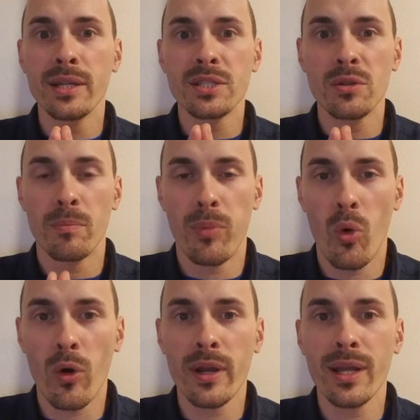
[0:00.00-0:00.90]
and
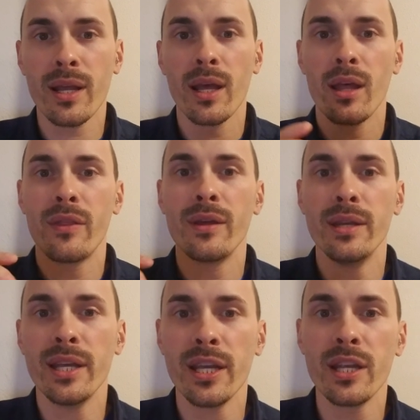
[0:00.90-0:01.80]
supporting the
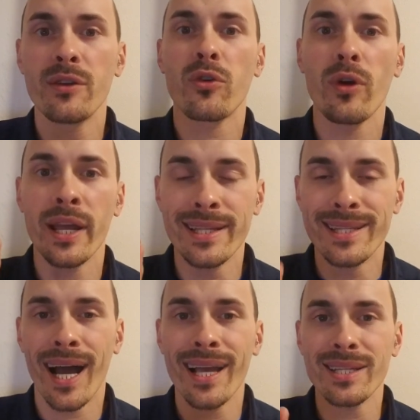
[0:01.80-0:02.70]
need for a
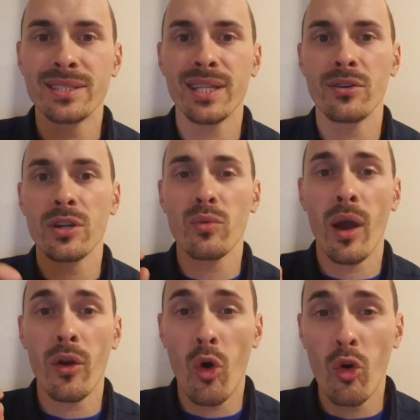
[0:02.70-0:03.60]
diet centered
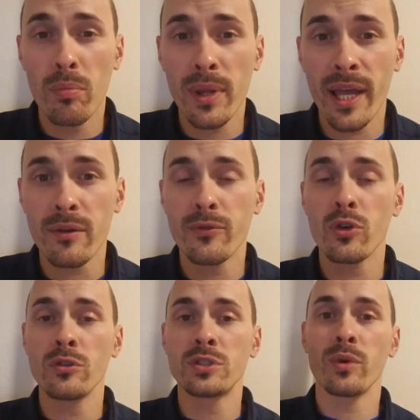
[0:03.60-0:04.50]
around whole plant
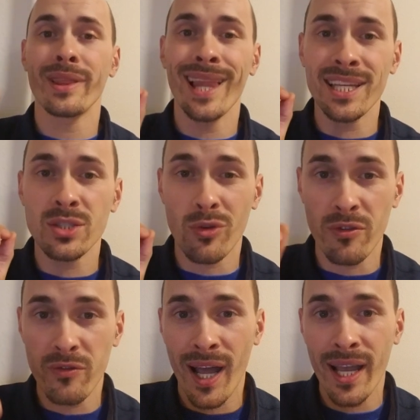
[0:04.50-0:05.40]
foods with less
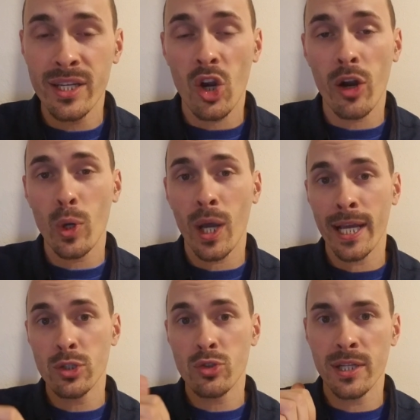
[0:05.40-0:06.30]
refined
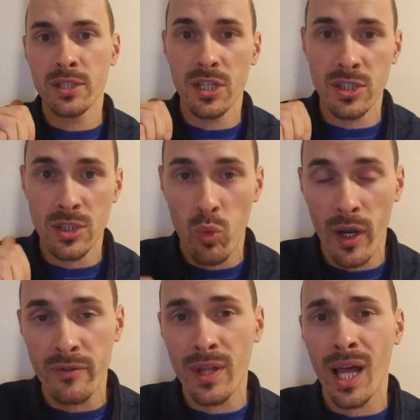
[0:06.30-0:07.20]
carbohydrates such as
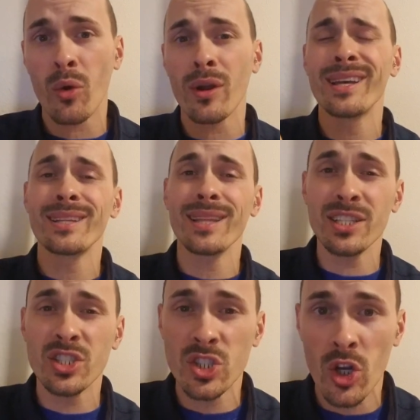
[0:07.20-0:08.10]
white flour,
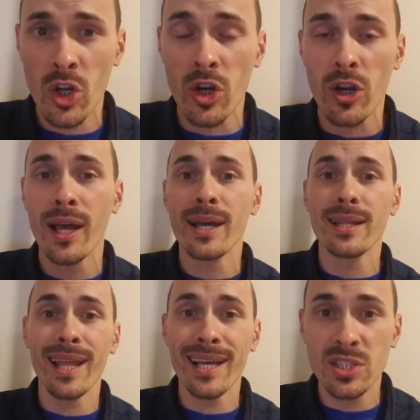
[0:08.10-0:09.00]
less sugar,
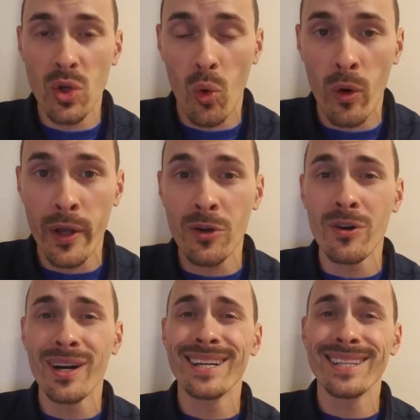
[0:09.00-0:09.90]
less
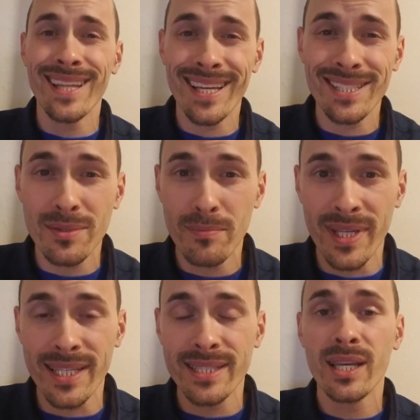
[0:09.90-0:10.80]
oil, less
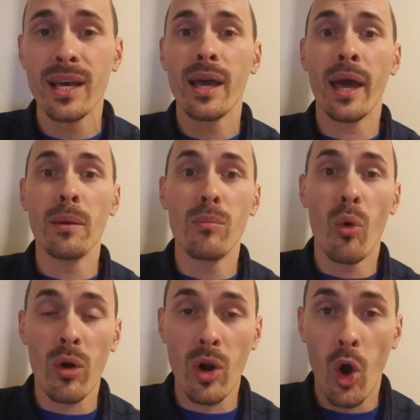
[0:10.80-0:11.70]
meat, and
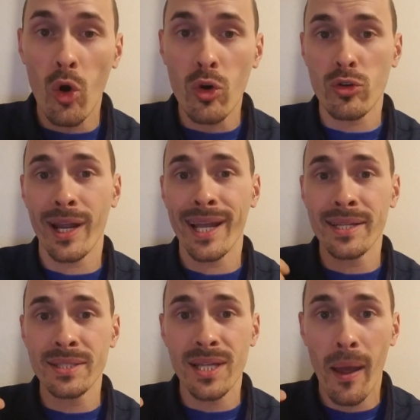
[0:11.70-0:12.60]
more whole
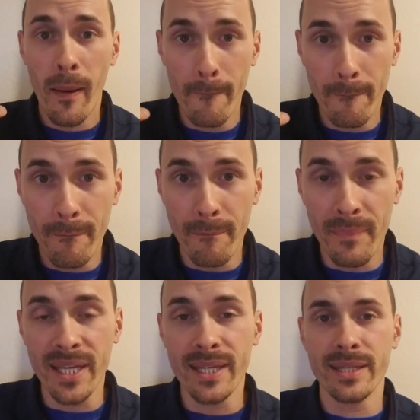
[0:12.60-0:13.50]
grains,
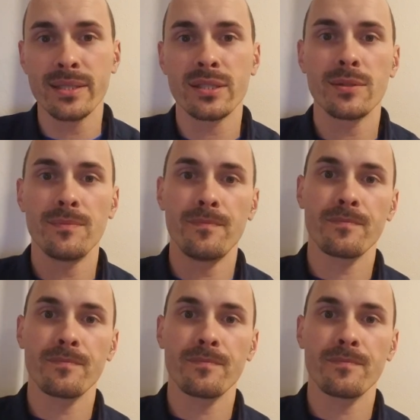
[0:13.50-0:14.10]
beans,